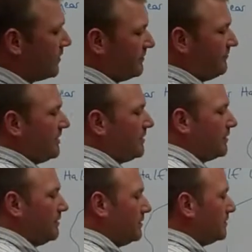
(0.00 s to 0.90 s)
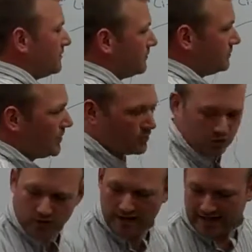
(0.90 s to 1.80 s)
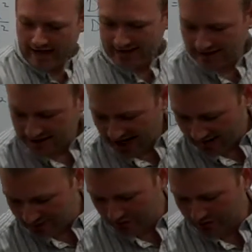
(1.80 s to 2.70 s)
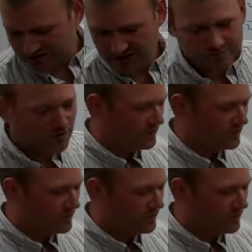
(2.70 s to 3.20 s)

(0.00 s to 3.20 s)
wanting to figure dose rate at the capsule. We skipped